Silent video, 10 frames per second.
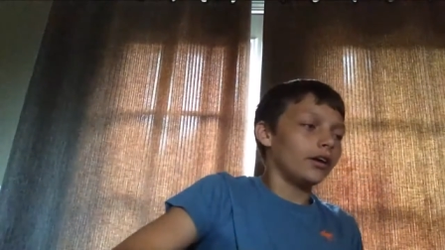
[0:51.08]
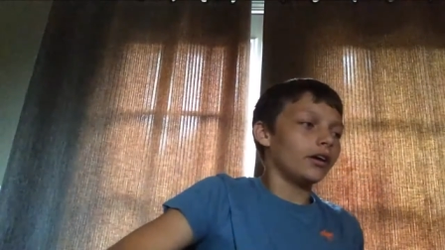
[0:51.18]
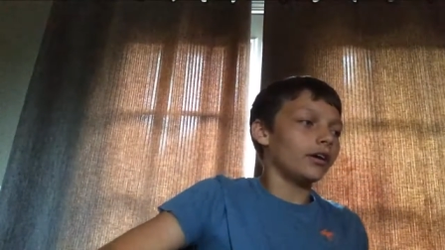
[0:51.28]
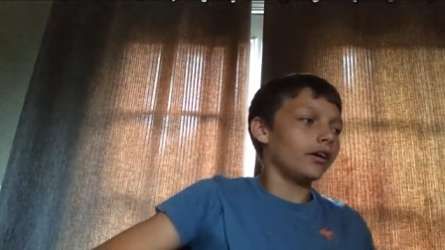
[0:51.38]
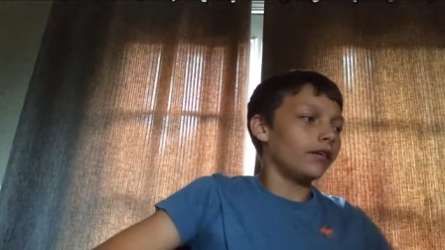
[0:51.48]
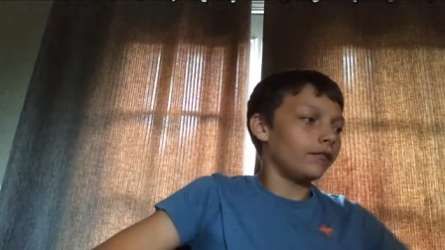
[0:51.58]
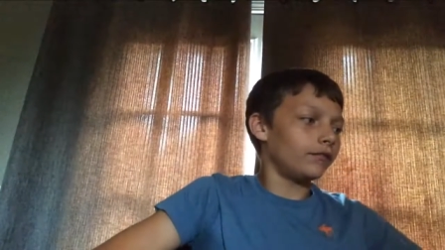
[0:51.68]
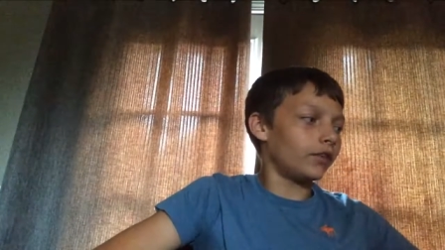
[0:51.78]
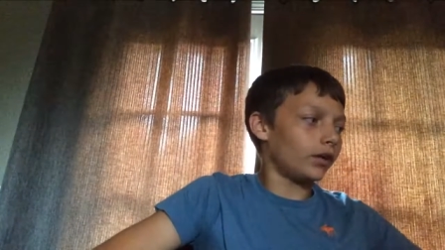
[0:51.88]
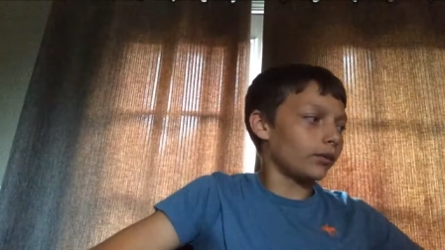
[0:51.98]
Uh,
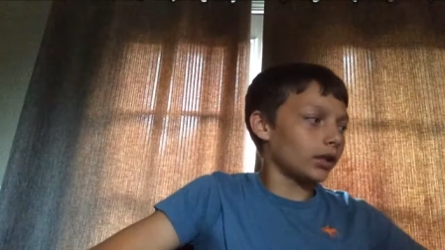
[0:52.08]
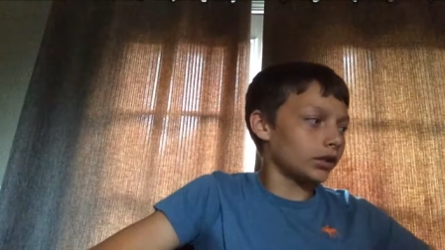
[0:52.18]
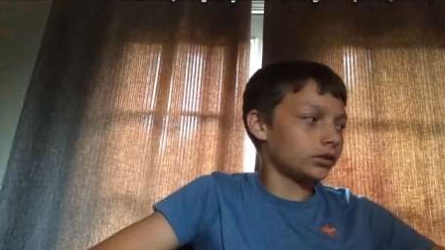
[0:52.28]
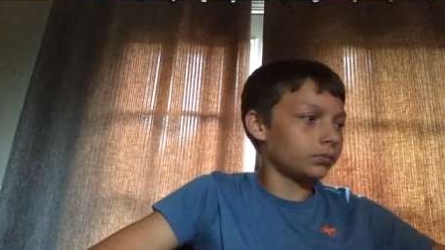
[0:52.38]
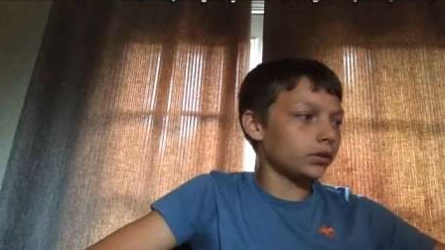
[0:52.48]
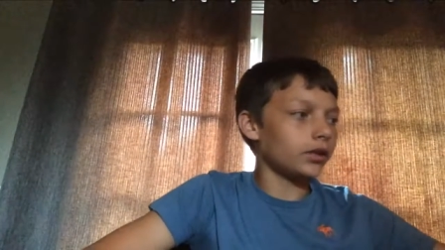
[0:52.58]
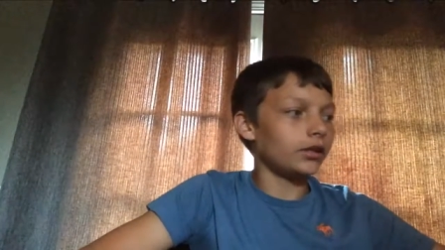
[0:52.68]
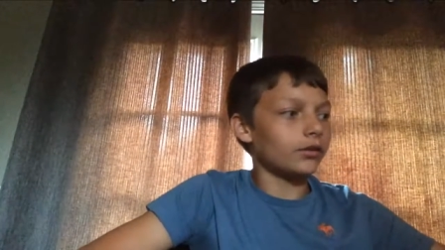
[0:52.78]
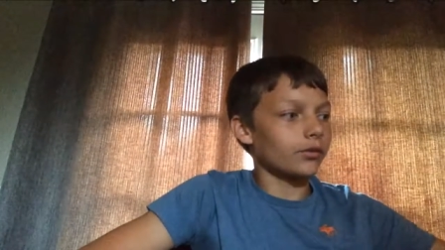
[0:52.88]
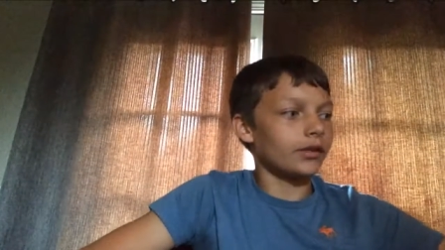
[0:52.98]
that works pretty
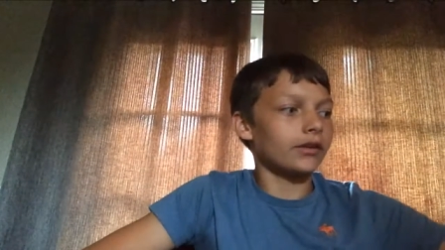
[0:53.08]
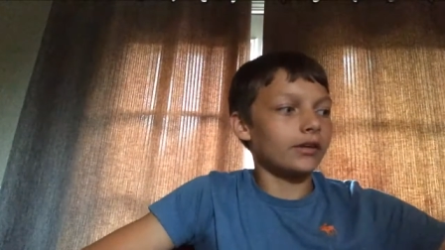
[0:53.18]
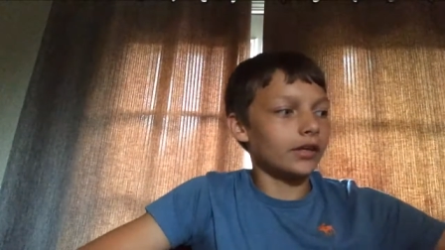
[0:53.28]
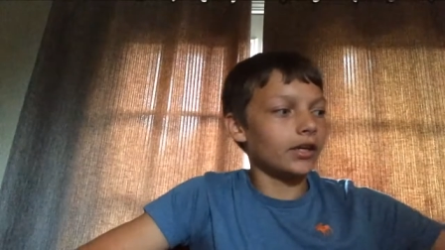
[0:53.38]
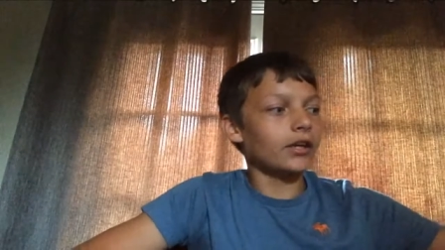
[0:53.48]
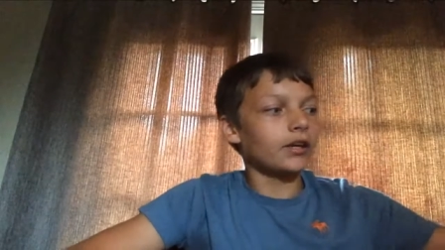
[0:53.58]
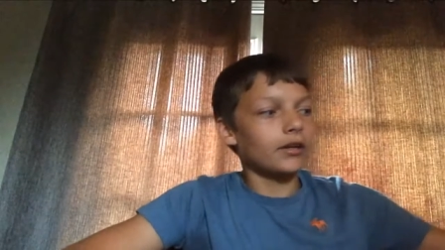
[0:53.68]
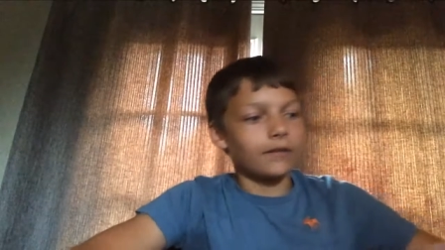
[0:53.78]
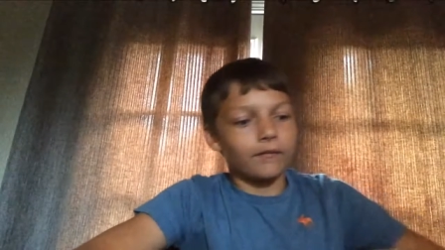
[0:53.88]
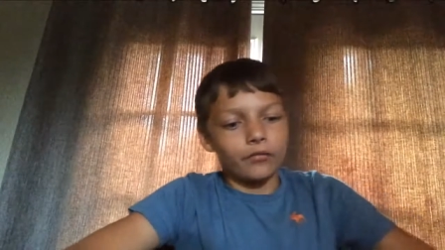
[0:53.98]
good around here.
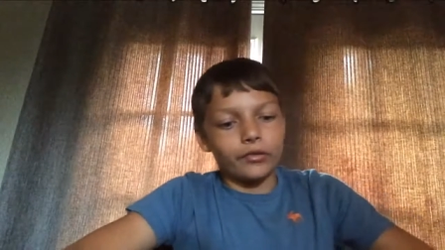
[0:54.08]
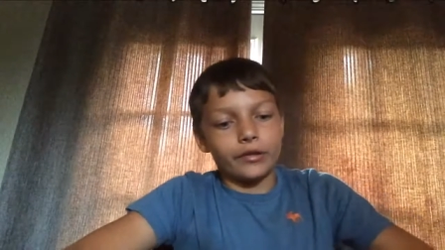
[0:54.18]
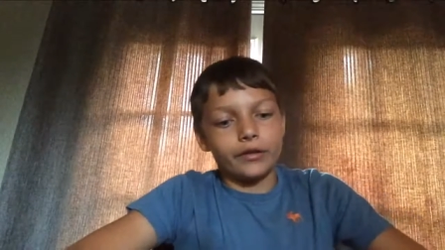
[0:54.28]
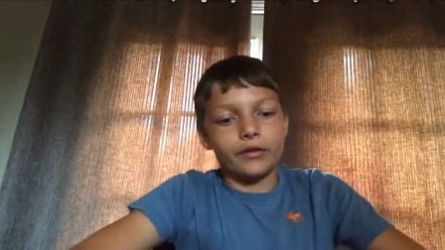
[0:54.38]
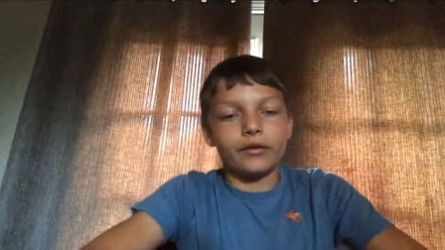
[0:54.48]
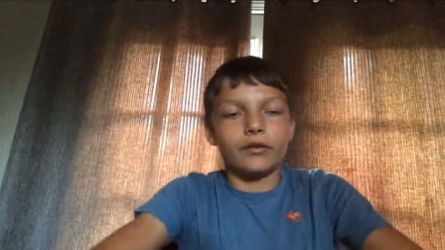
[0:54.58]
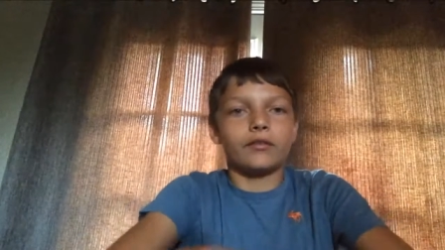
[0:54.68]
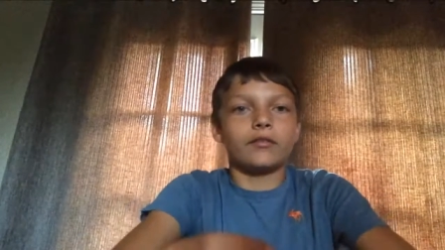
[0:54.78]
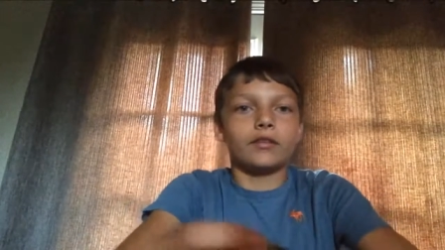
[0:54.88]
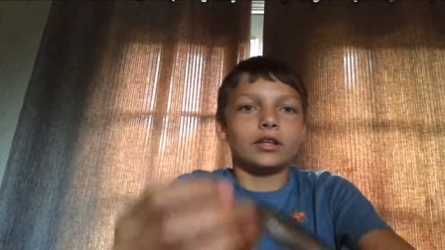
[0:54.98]
And then
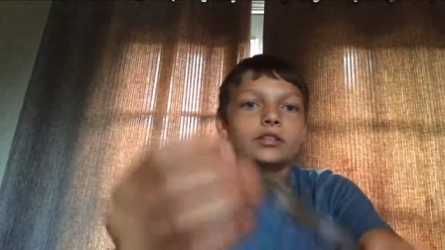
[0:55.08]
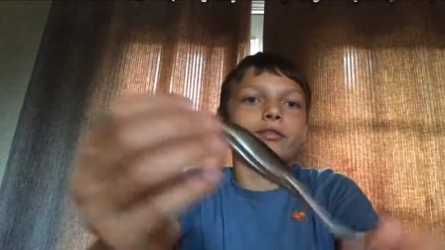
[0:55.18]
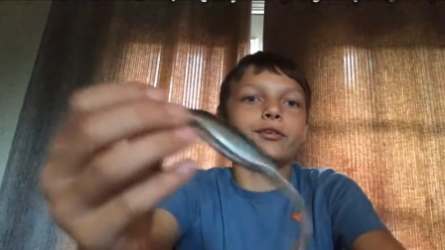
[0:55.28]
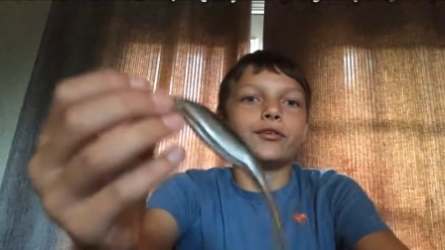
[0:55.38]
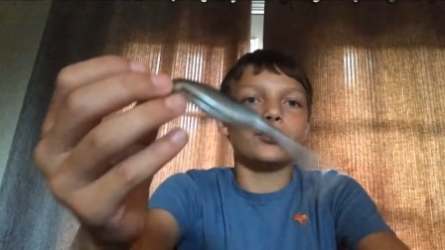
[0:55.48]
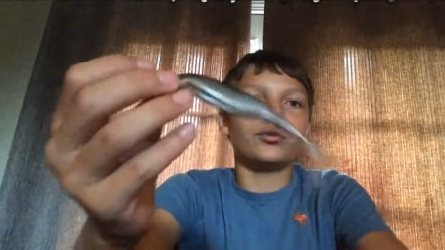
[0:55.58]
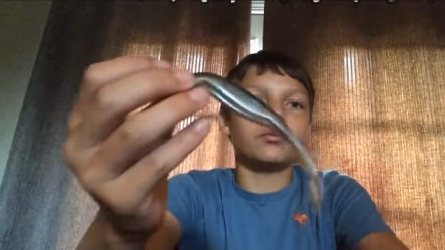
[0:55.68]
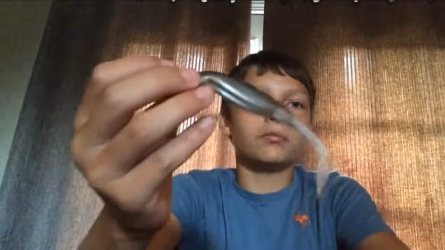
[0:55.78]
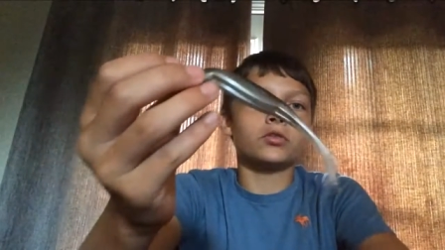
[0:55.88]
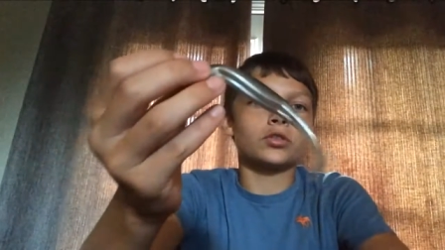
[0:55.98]
the
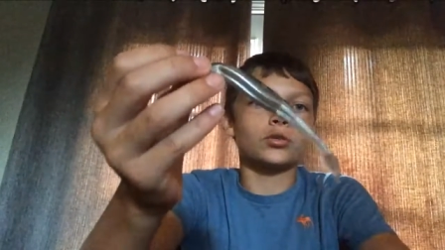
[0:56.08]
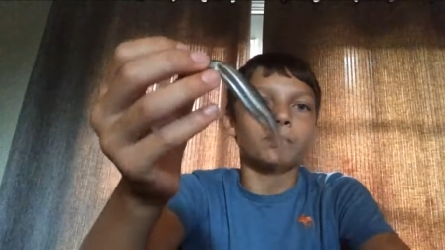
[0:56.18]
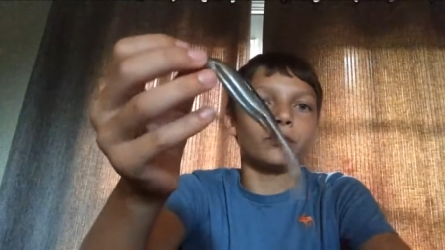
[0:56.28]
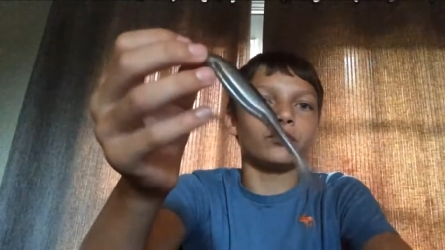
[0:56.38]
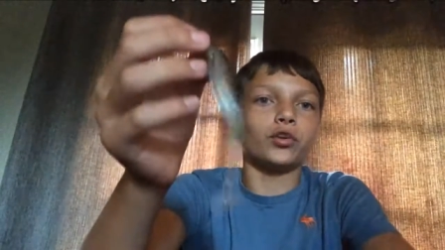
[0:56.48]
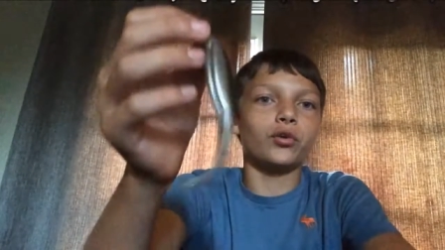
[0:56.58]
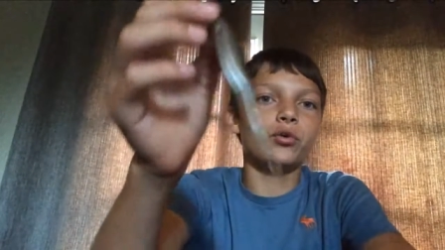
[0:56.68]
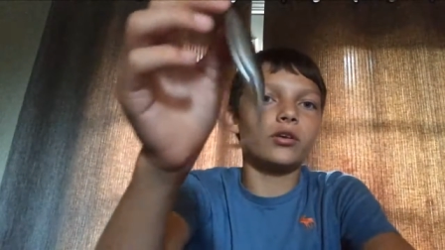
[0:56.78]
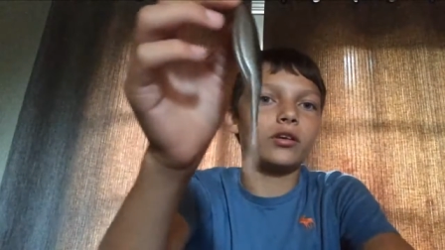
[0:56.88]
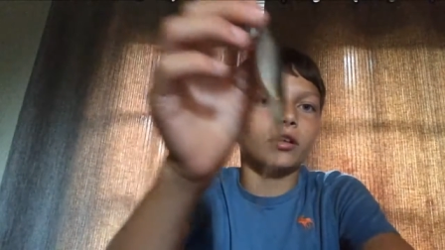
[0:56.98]
Zoom Super
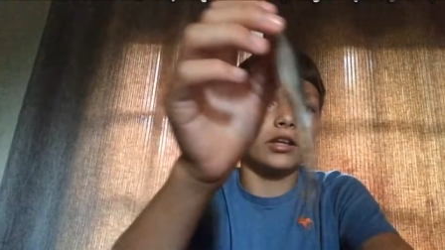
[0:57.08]
Fluke.